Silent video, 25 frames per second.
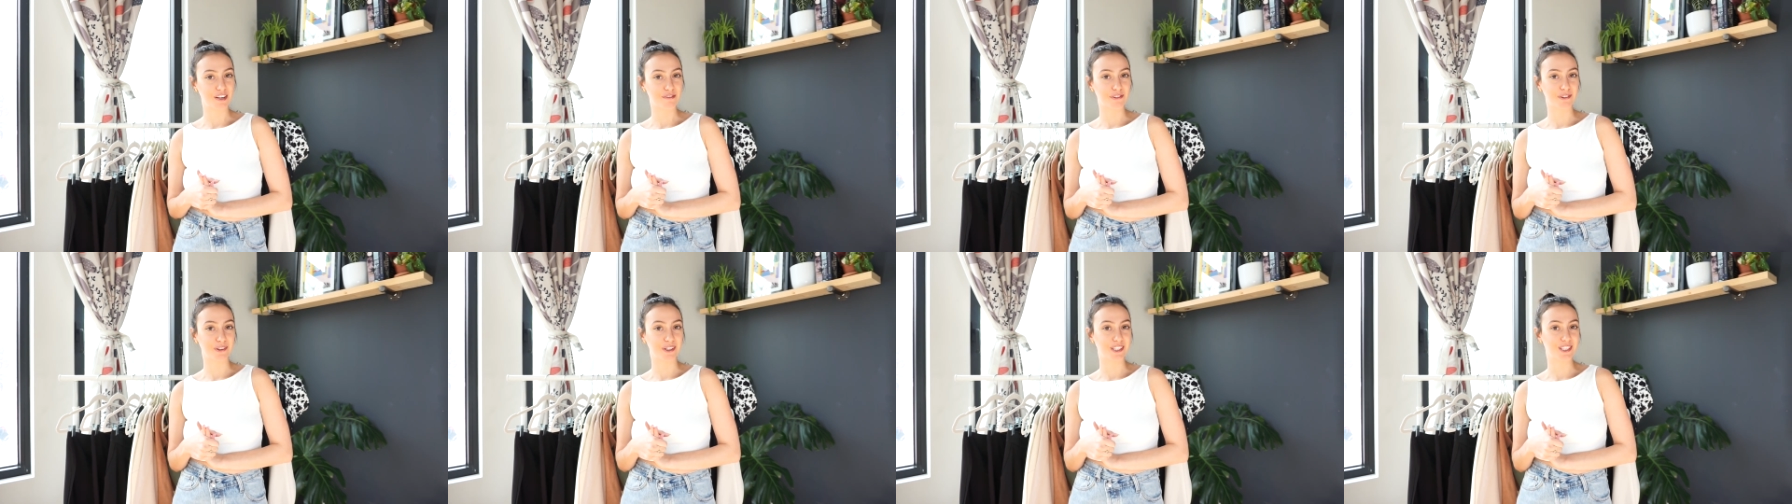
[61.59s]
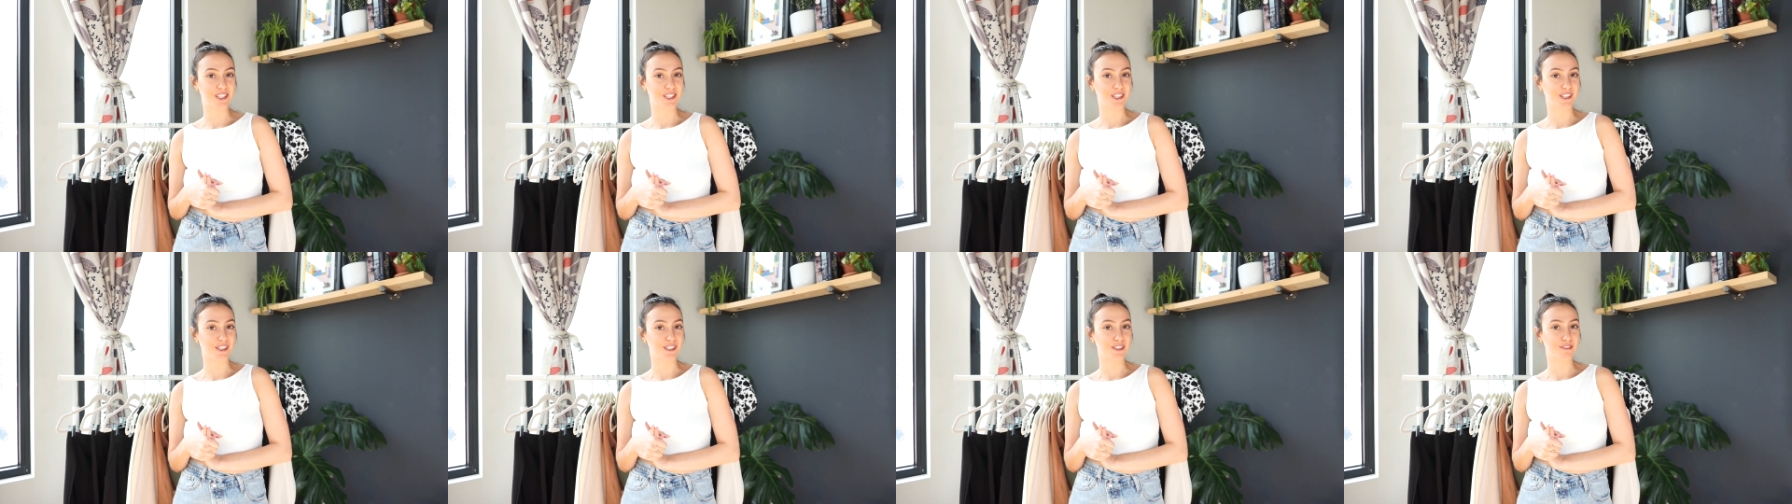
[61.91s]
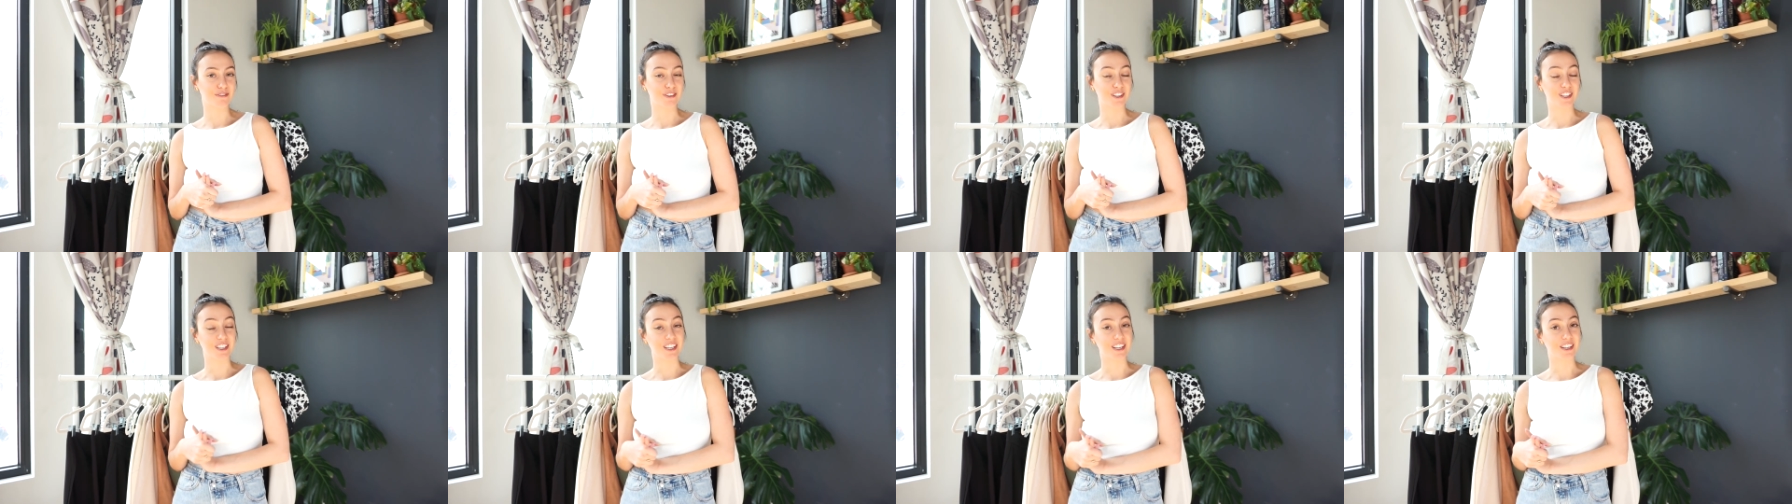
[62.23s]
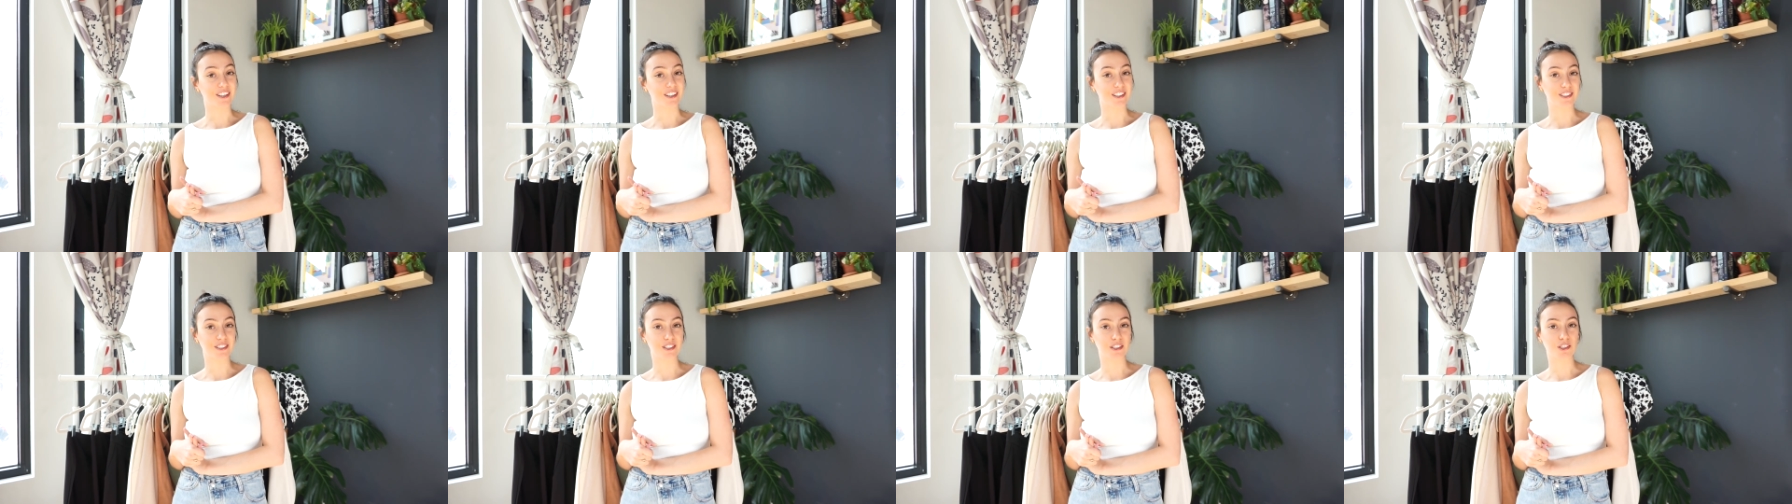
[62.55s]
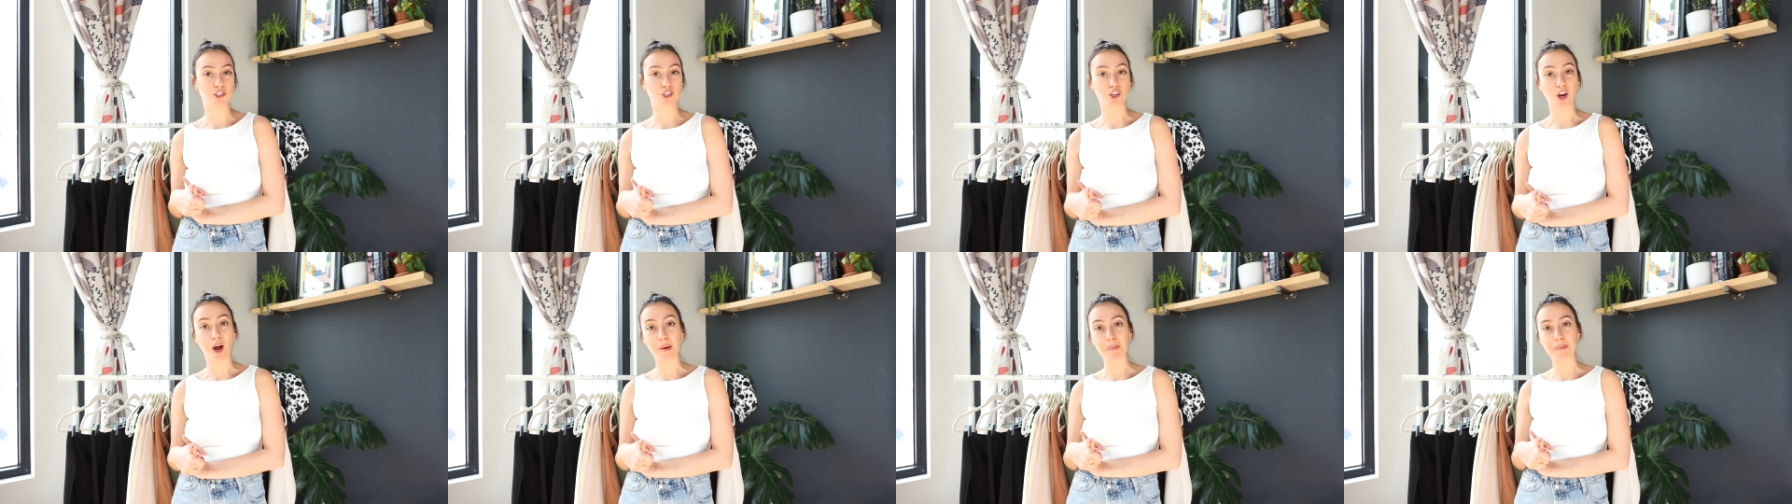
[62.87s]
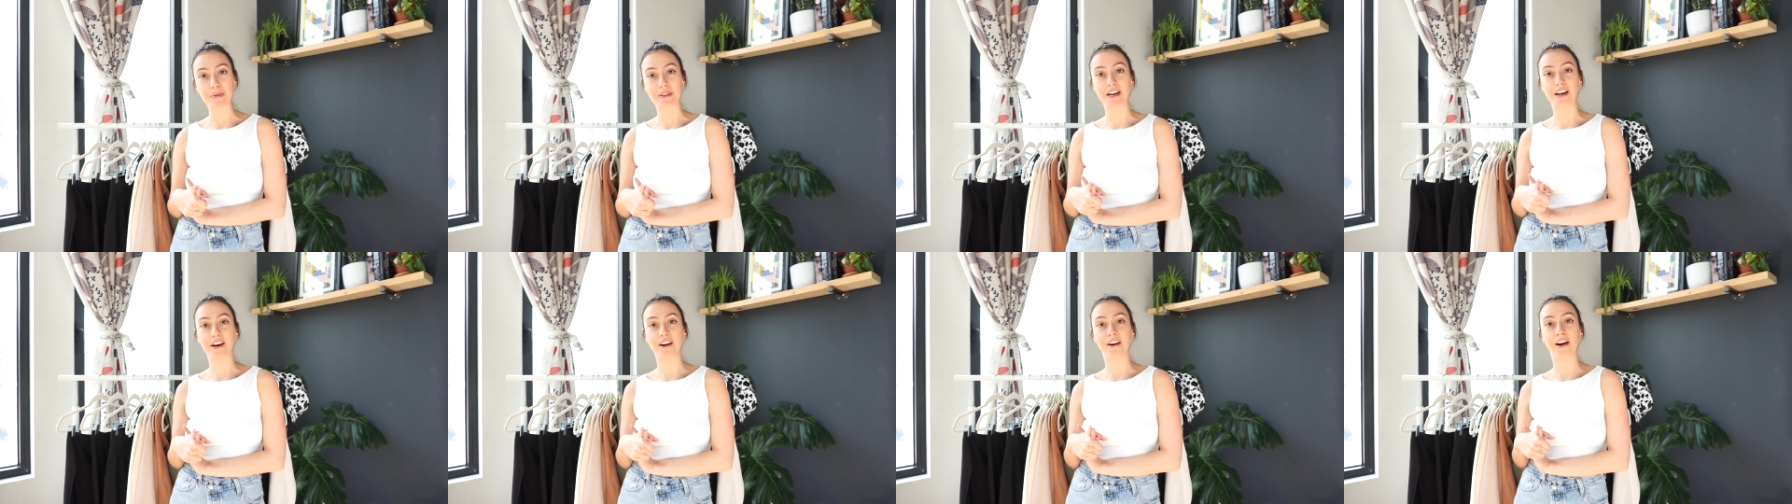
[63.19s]
influencers for years shop
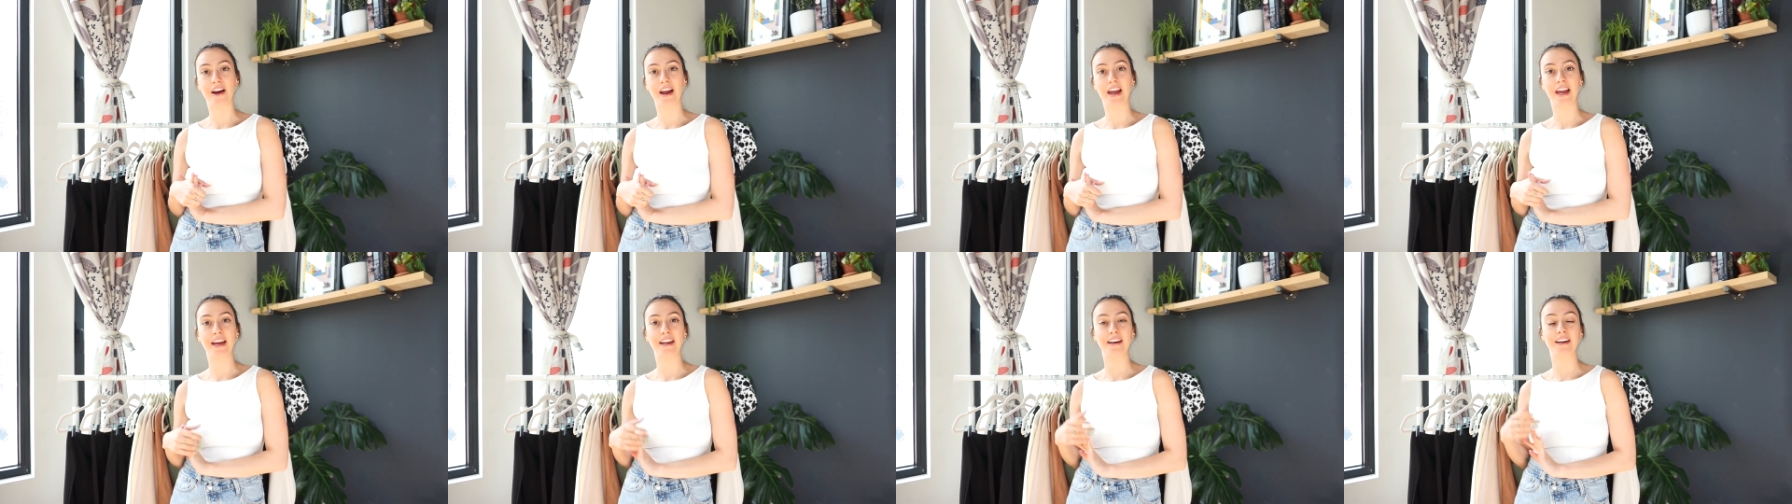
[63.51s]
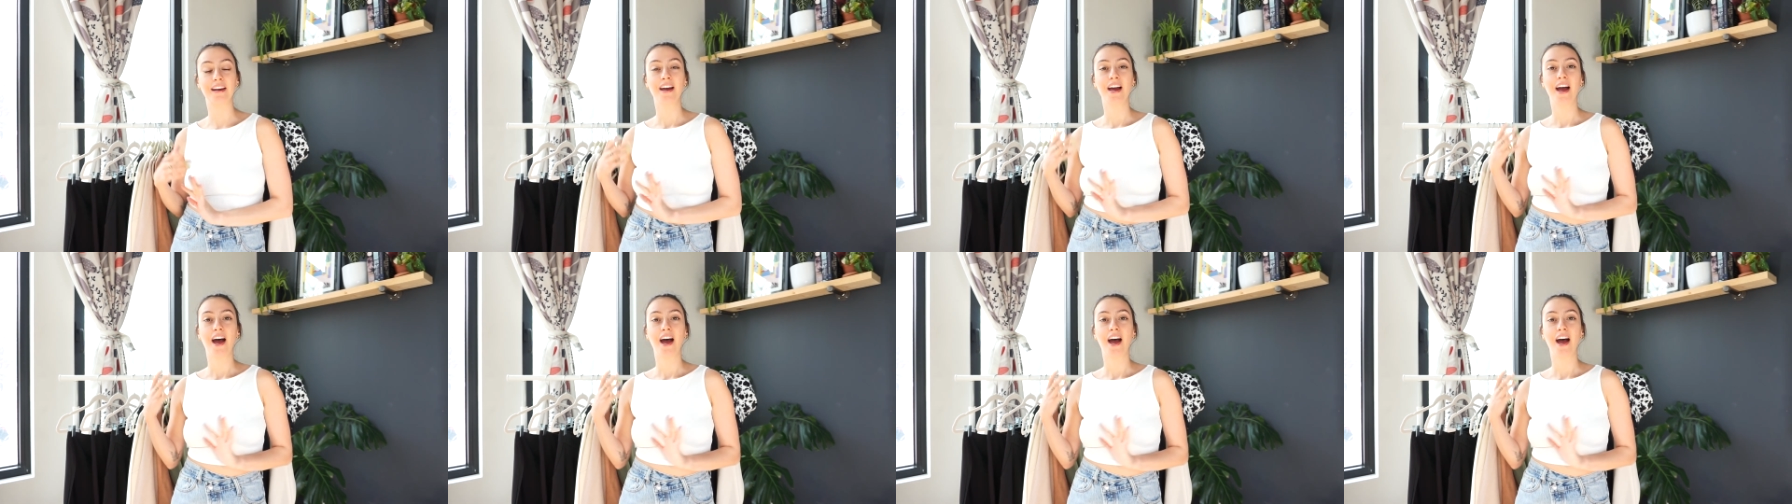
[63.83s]
there. And